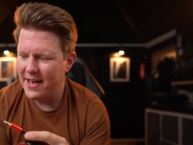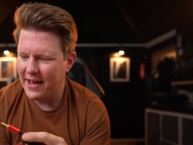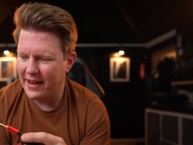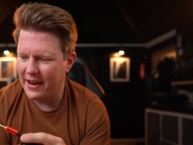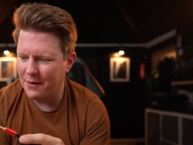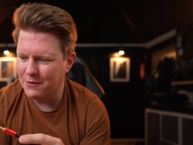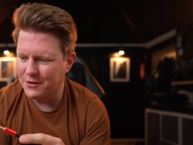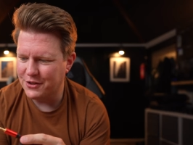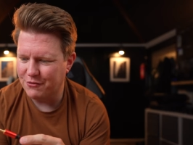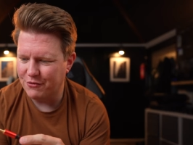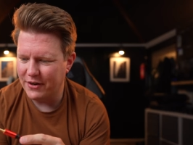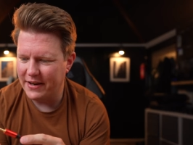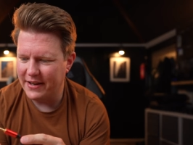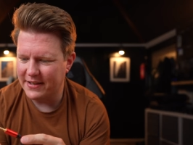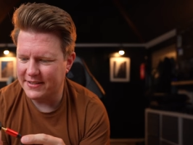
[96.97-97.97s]
and I was just
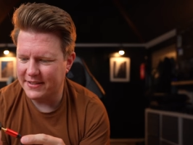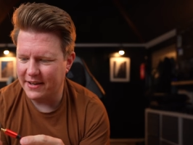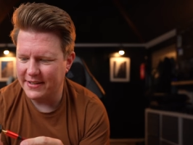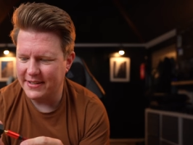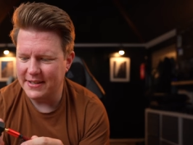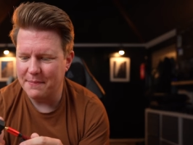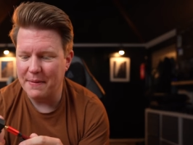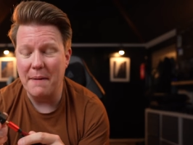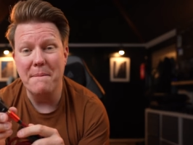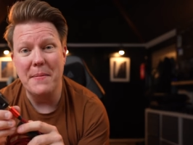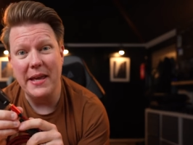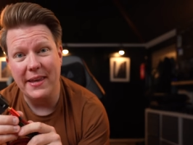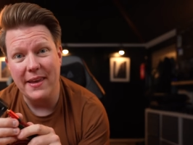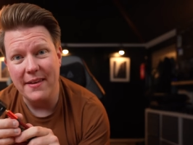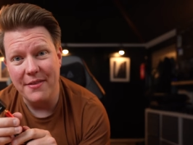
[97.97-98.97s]
really excited about
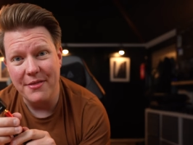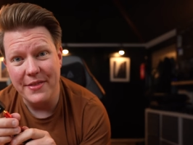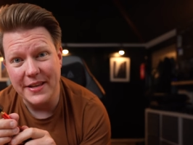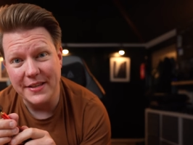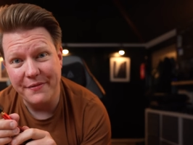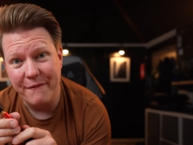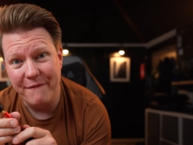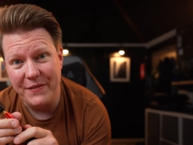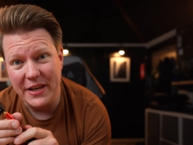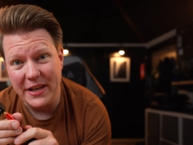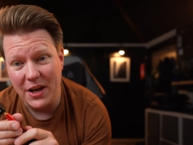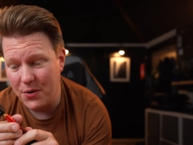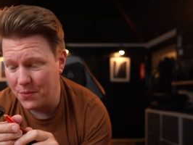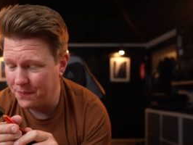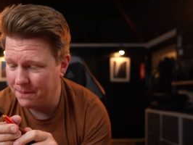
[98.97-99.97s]
making this
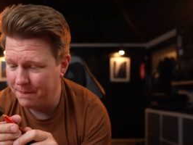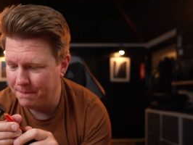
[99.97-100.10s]
video.